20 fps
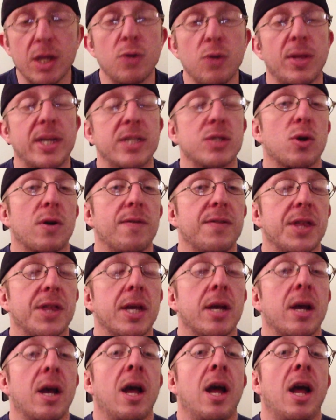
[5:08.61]
you know, that sort of a
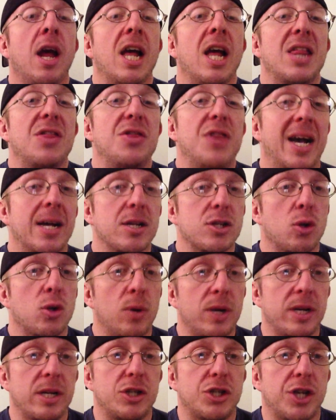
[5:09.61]
thing. That's
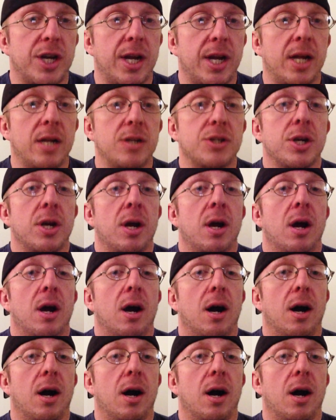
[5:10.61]
going to change.